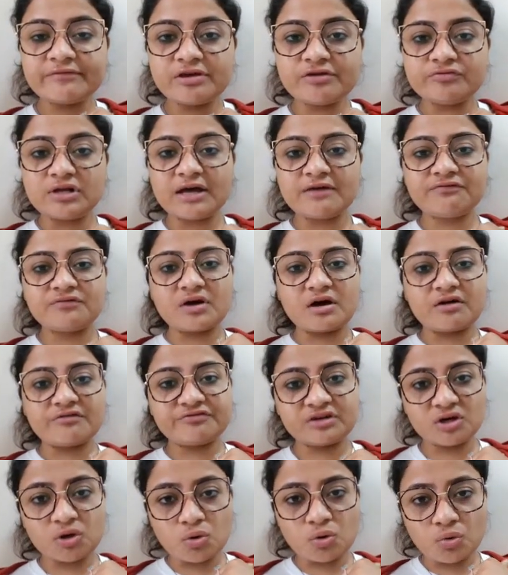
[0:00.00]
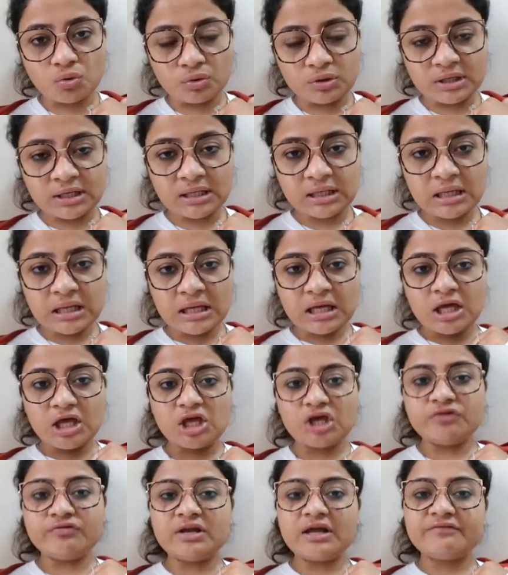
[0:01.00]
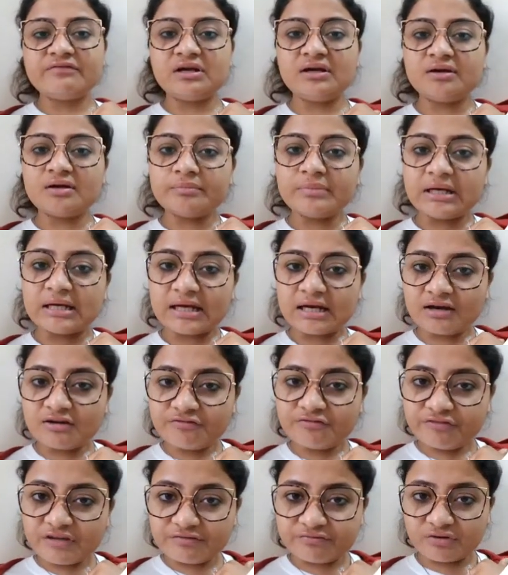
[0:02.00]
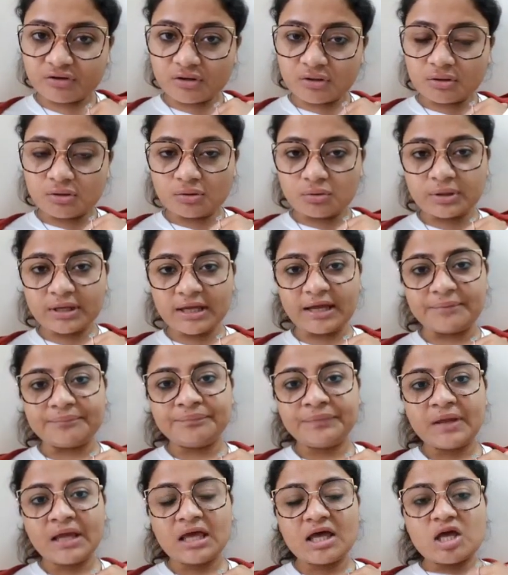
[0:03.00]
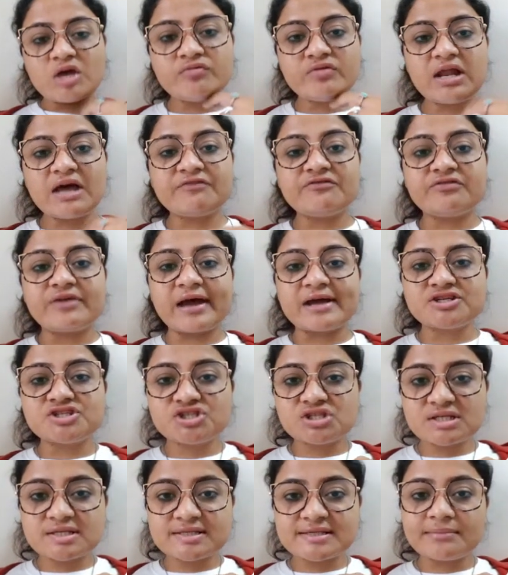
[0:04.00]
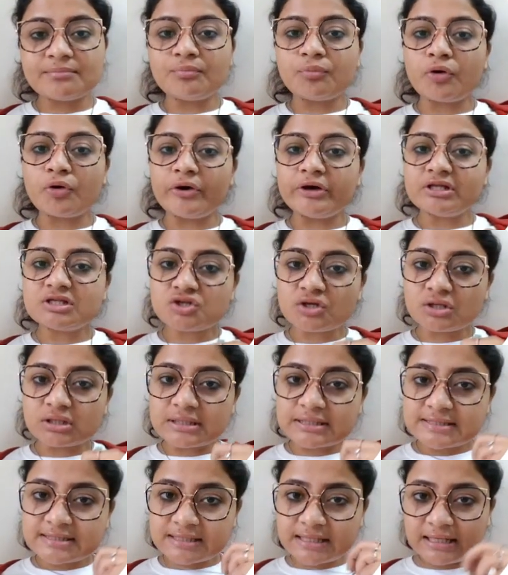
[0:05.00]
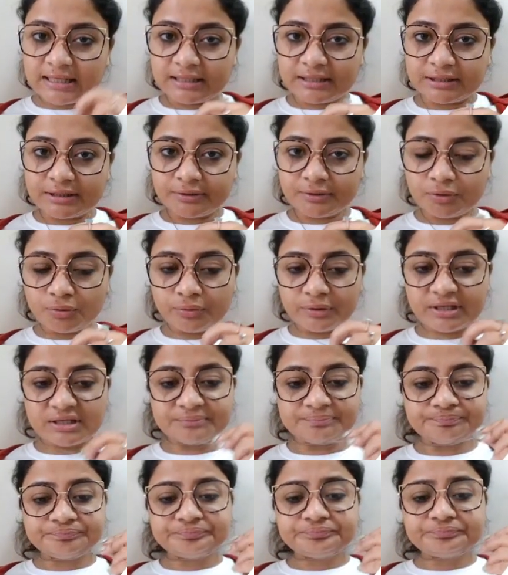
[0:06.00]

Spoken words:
You will have cough and cold, you will have intermittent fever, okay, you will have rashes and boils on the skin, okay,